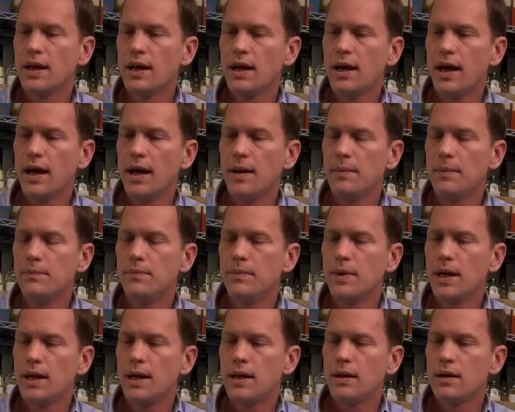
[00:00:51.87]

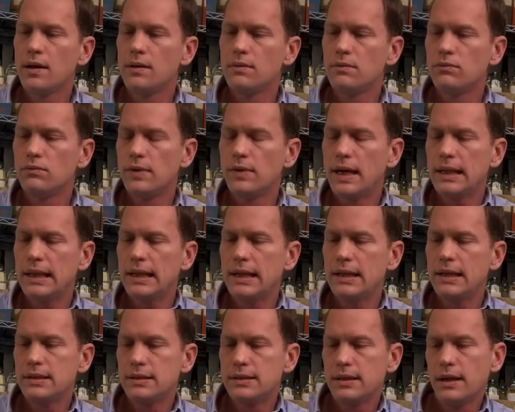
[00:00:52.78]

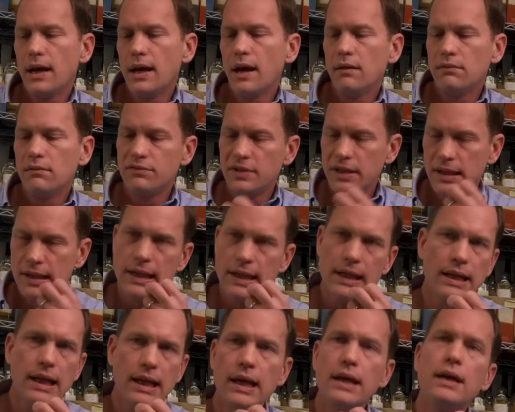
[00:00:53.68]
Redolent of
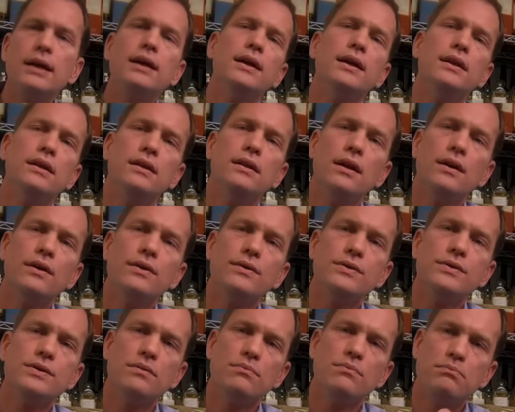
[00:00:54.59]
vanilla in the
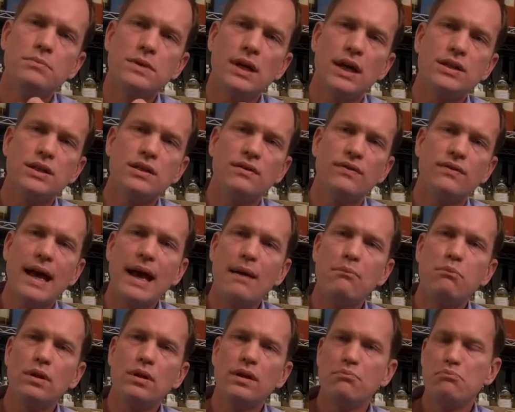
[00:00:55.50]
nose, a touch of
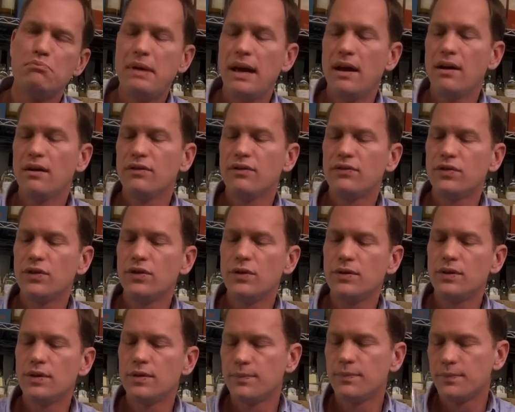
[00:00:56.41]
apple and pear
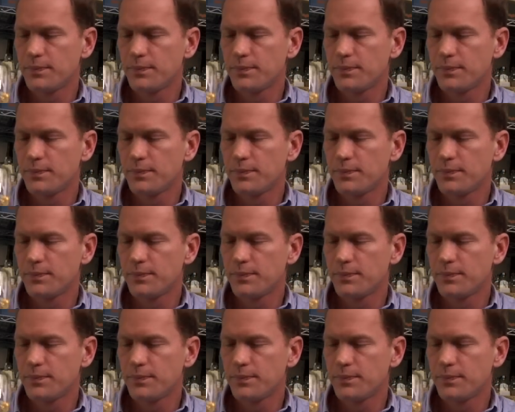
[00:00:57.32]
fruit,